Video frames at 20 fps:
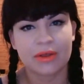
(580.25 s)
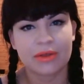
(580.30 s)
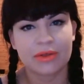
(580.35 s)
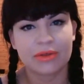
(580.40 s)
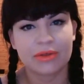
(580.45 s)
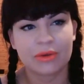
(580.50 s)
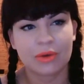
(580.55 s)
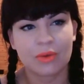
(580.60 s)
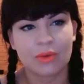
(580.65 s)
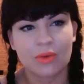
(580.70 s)

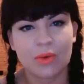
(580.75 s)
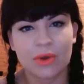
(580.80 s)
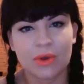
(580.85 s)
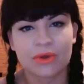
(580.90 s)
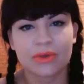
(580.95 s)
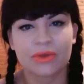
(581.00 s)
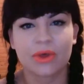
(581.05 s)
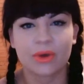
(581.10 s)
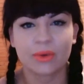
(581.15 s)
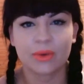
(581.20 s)
the
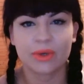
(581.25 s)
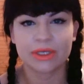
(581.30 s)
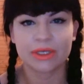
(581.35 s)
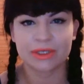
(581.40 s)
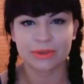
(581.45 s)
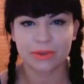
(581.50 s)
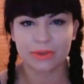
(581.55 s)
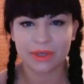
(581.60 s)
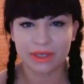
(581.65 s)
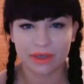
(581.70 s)
work that we
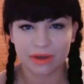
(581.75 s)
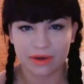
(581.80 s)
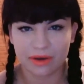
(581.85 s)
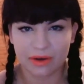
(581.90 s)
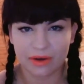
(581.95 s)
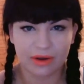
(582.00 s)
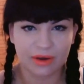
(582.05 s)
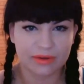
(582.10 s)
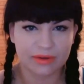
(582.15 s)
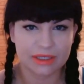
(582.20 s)
do
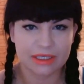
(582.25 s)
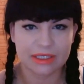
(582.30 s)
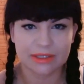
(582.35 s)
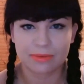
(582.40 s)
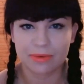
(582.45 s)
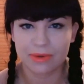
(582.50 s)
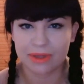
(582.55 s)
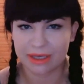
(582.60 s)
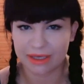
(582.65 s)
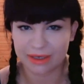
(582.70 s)
here on this
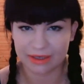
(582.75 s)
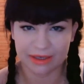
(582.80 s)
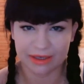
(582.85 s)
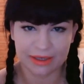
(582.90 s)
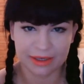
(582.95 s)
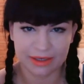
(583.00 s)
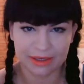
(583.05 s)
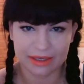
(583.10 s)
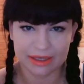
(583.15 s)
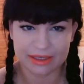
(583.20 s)

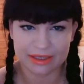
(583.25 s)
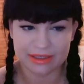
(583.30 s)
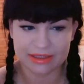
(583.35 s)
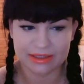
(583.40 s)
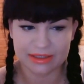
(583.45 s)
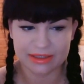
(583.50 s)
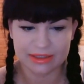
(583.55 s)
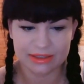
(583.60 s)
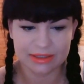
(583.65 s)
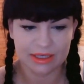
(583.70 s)
planet
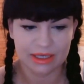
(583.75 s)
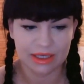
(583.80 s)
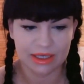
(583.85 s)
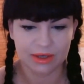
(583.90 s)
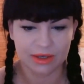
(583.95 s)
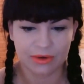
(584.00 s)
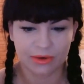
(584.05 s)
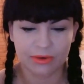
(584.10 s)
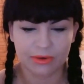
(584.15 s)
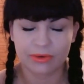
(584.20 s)
is
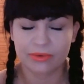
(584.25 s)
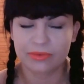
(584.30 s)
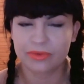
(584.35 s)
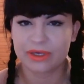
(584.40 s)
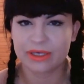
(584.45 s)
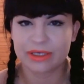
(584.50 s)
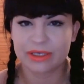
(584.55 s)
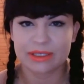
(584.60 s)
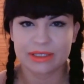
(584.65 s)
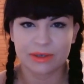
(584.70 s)

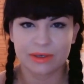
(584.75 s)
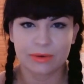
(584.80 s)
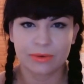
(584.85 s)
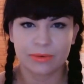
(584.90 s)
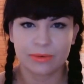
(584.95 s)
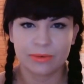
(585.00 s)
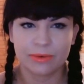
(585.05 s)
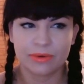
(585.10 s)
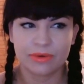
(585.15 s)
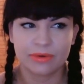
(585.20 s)
only
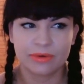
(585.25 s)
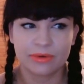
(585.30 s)
so